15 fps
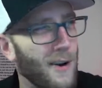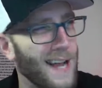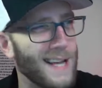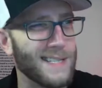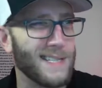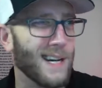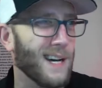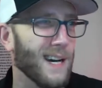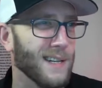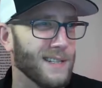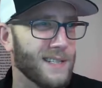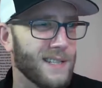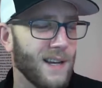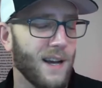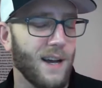or ask
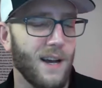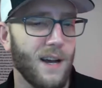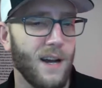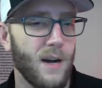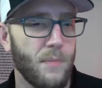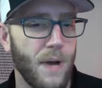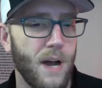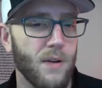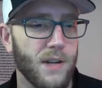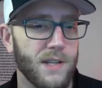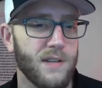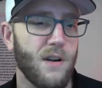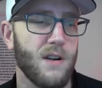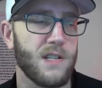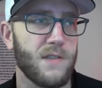us uh, about
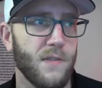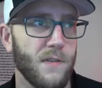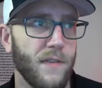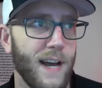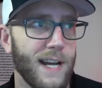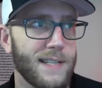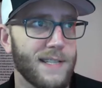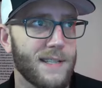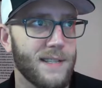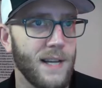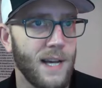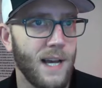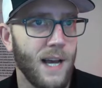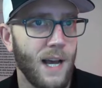Guitars for Vets.